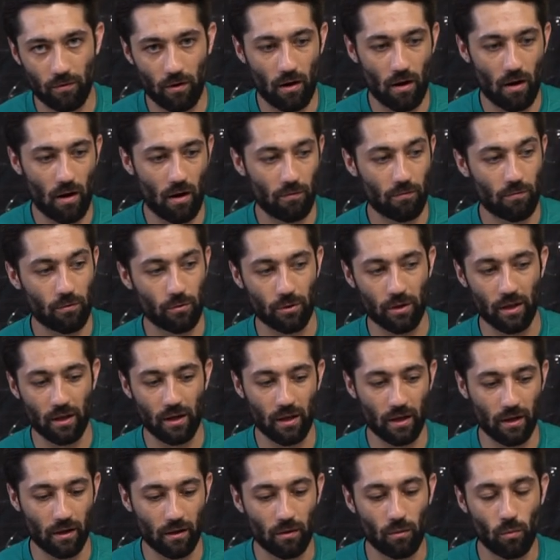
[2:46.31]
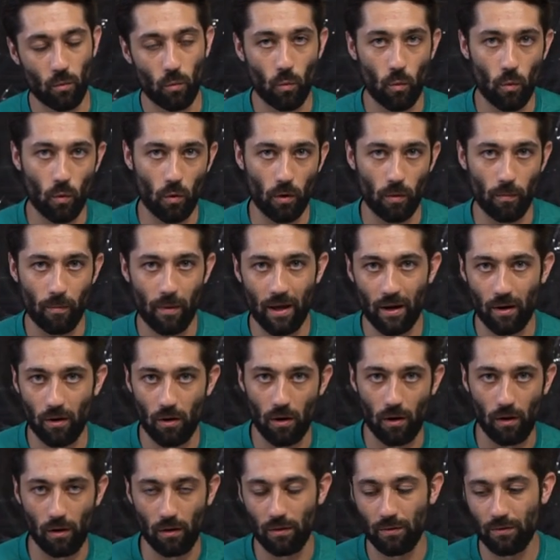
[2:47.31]
our food getting warm at
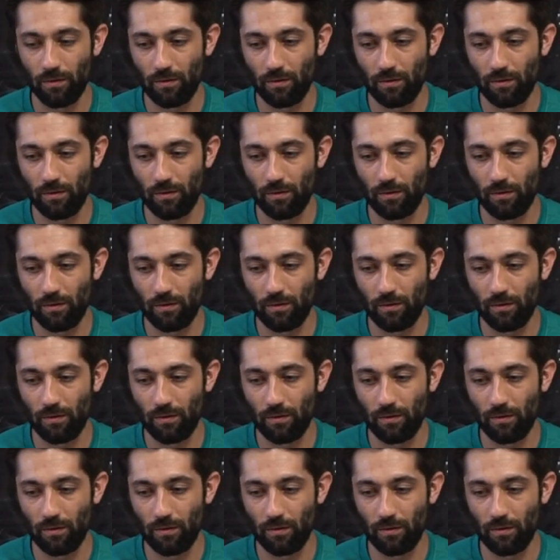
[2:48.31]
all.